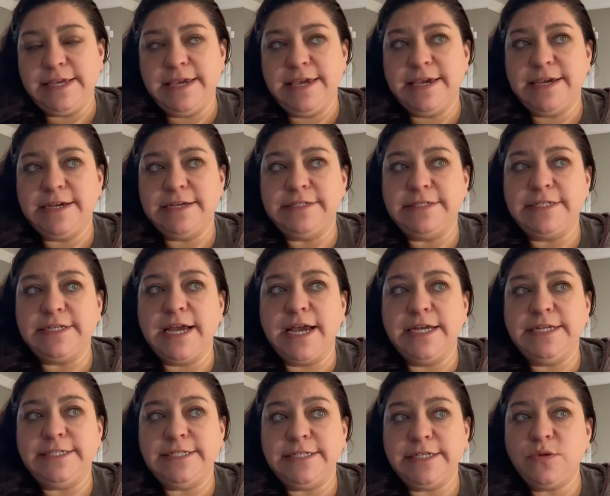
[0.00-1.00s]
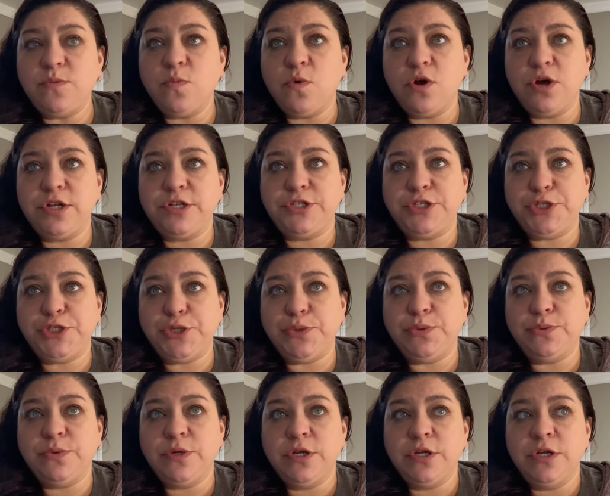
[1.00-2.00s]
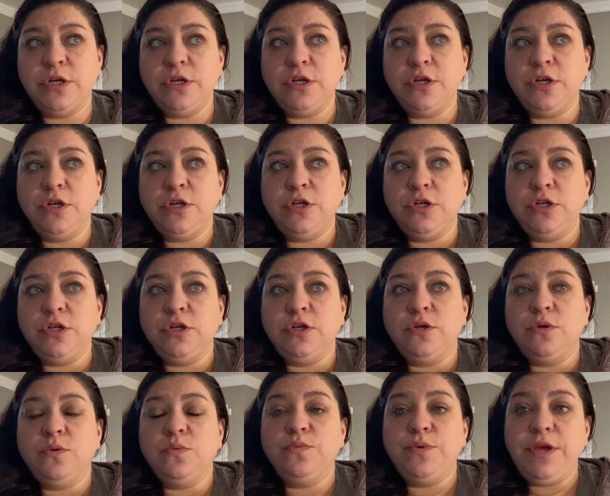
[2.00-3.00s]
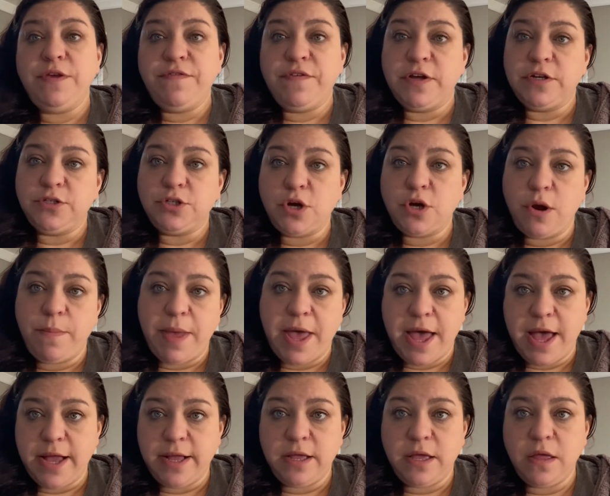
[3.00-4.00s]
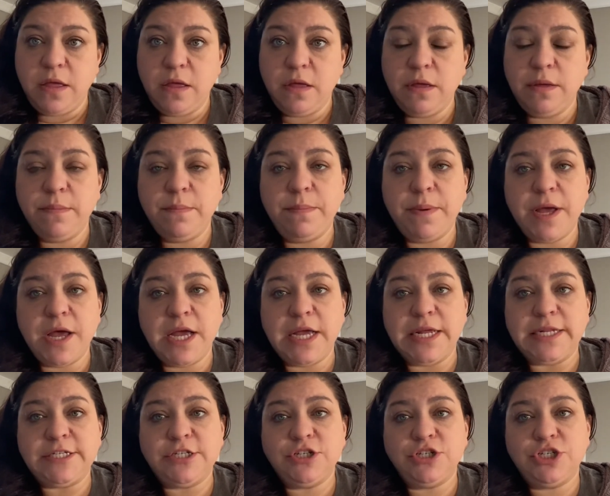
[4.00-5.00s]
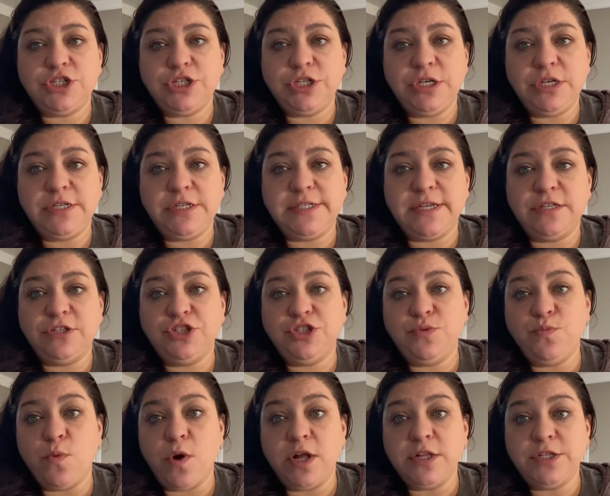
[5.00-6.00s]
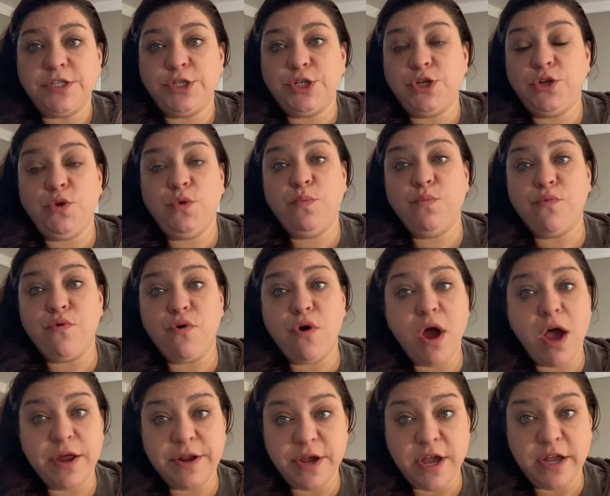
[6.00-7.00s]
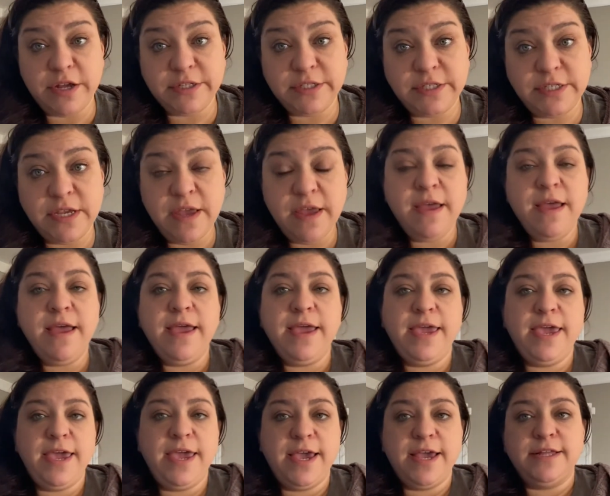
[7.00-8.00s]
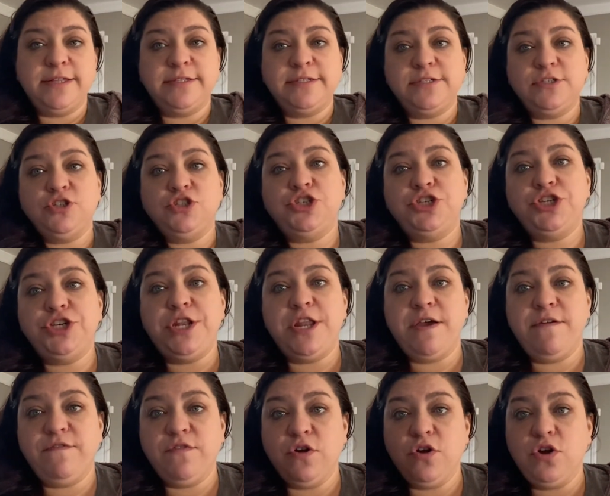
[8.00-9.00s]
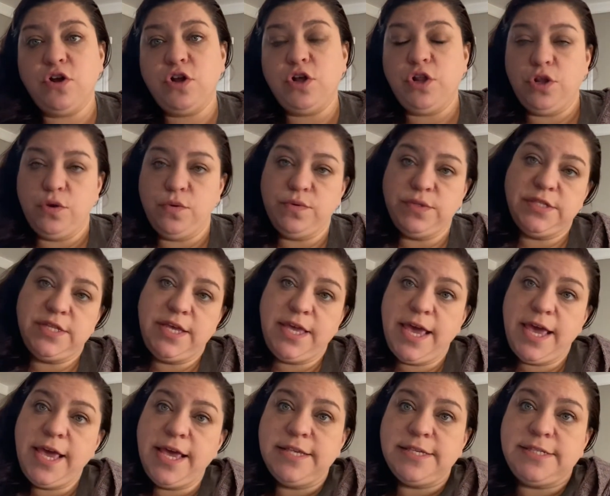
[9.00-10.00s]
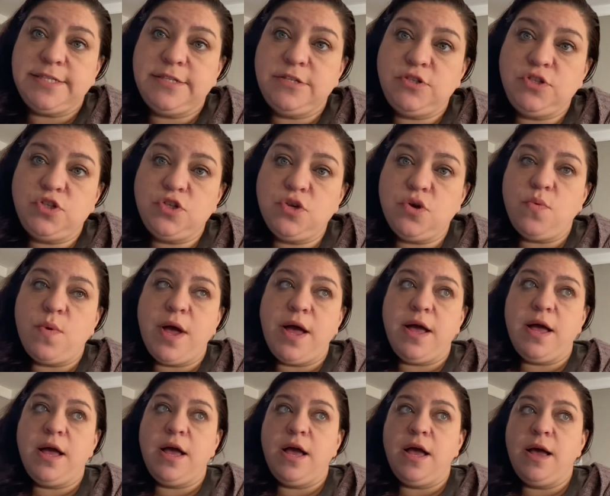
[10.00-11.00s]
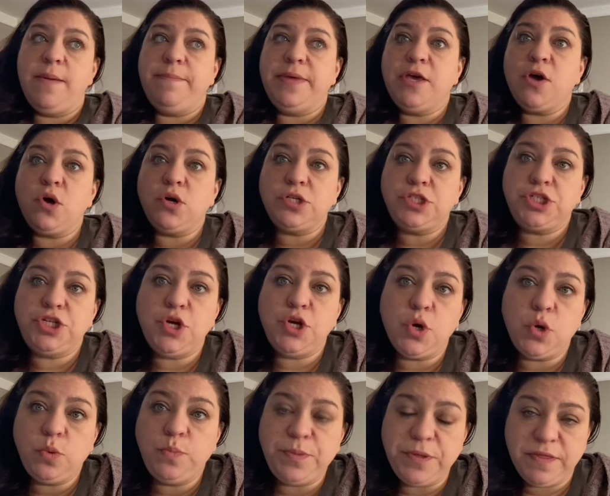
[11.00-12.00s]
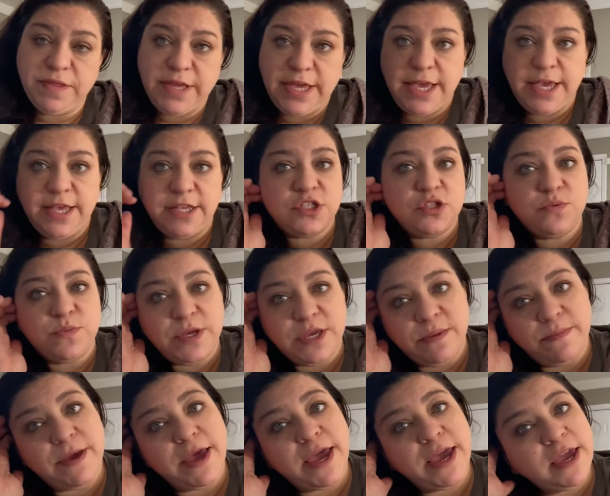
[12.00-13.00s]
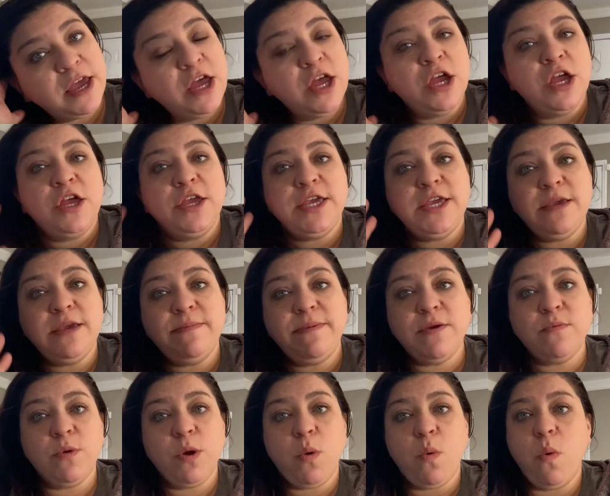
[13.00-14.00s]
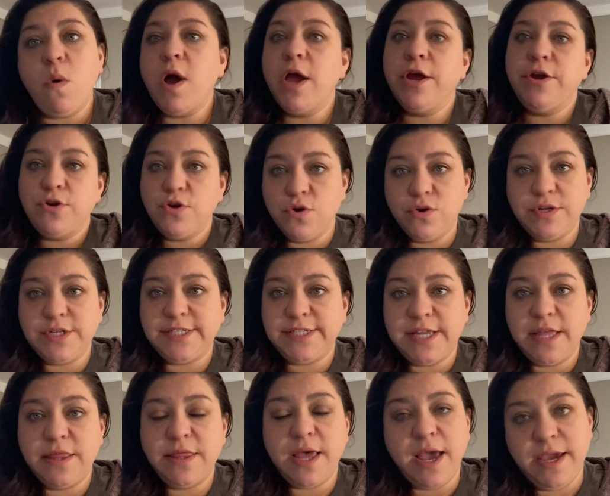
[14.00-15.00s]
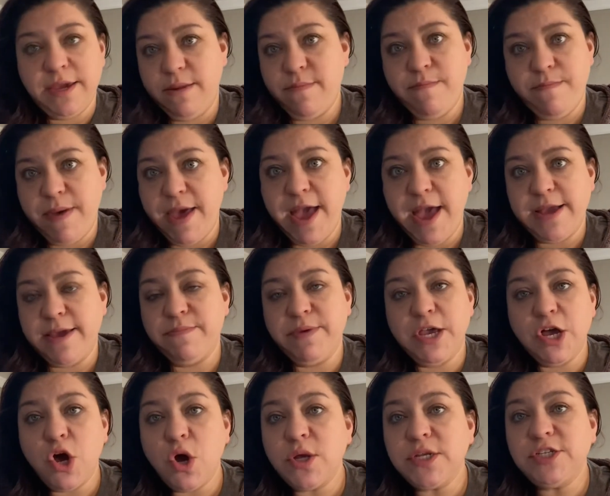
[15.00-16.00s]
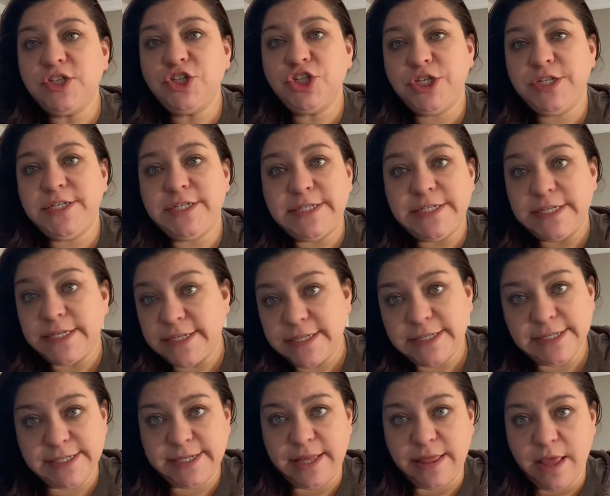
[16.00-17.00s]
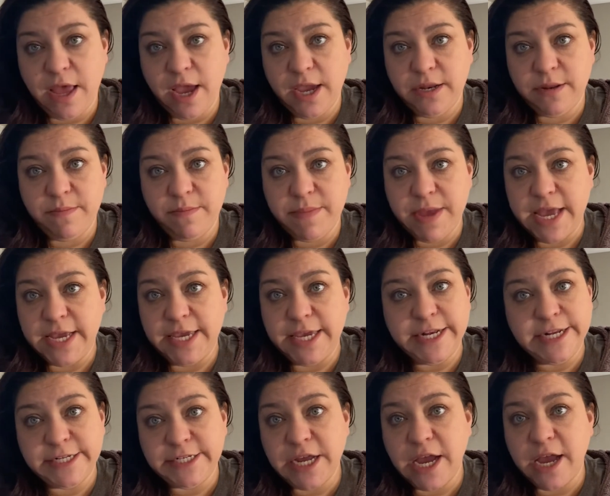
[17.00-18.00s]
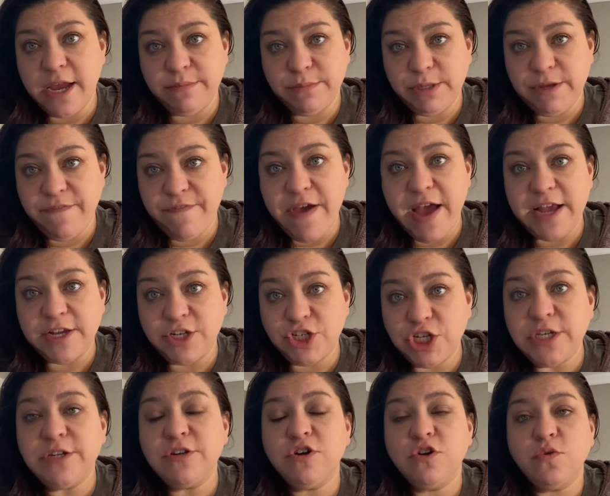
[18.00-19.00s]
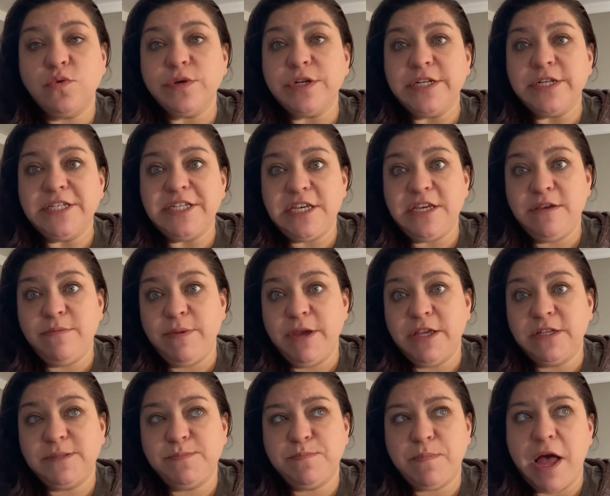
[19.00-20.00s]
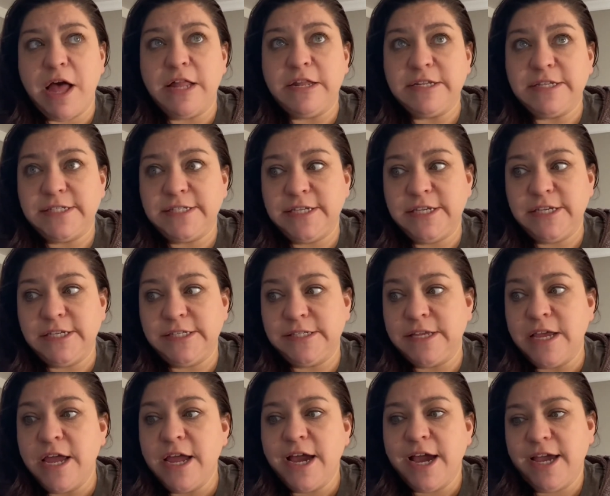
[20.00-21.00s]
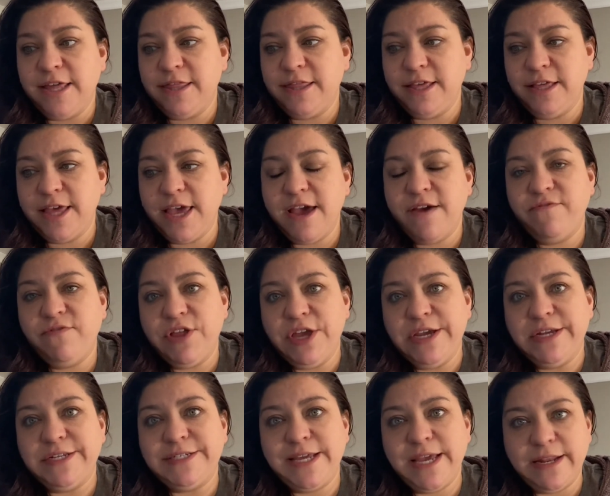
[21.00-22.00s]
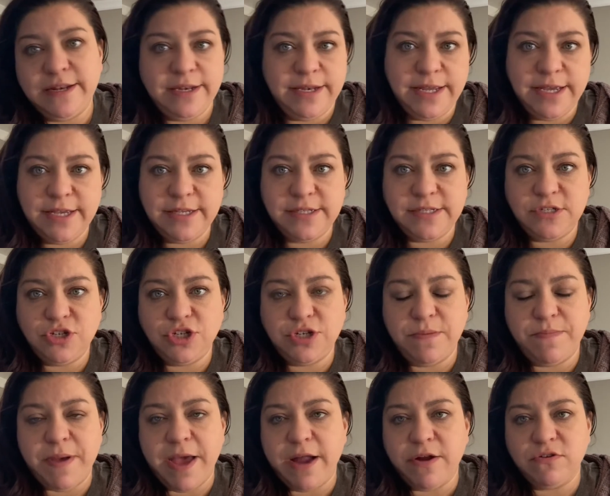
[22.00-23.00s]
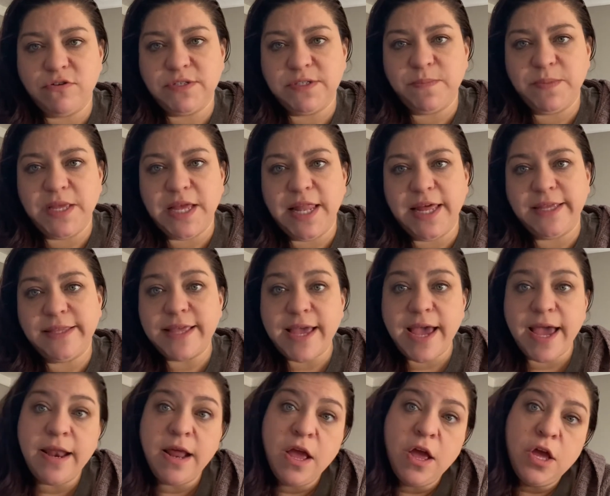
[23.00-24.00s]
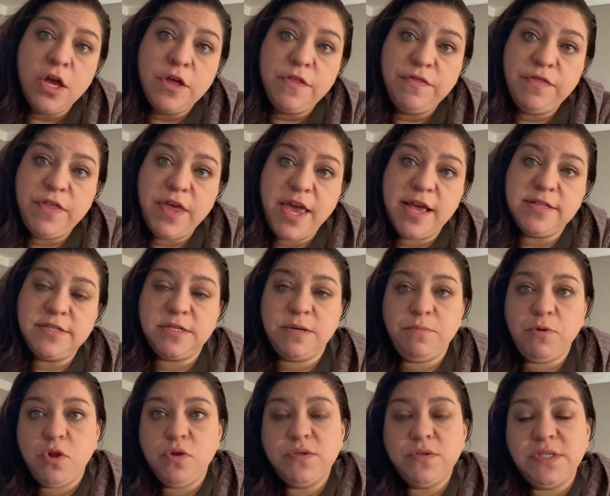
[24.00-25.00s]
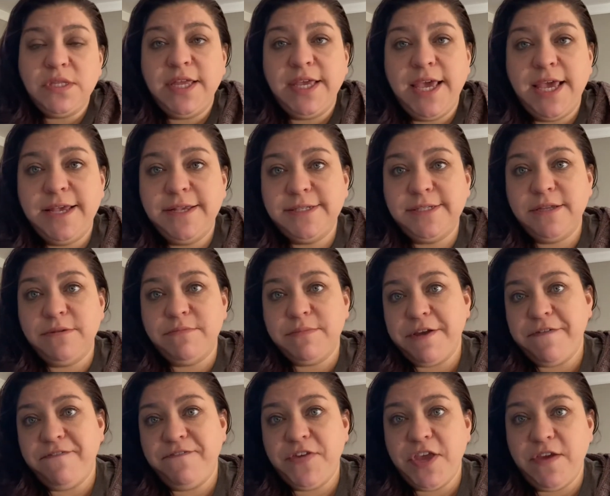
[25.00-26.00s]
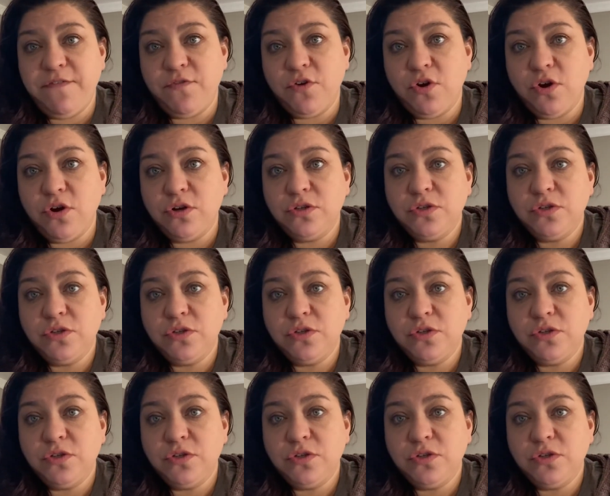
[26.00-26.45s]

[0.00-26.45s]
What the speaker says: And I did want to refund her back, but she said she wanted a new product, and she never closed the case. So because she opened the case through eBay, eBay required her to send the item back. And because she didn't send the item back in a timely fashion, according to eBay's policies, I think they have like 10 days to ship back or something like that, they ended up closing the case in my favor.